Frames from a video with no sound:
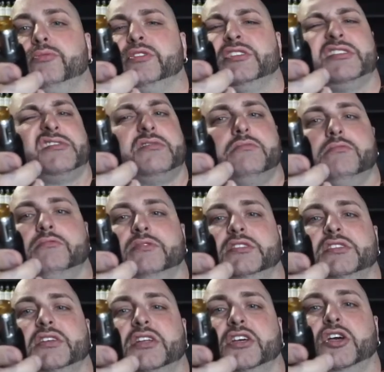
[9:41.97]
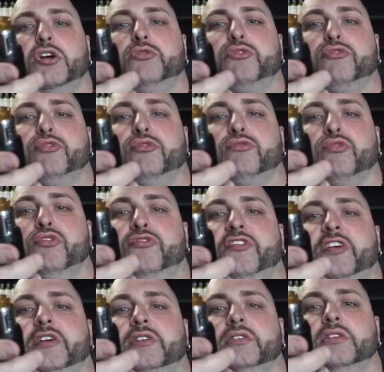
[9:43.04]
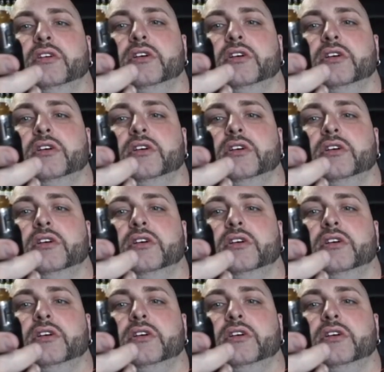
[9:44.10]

We're just gonna go through the roof here.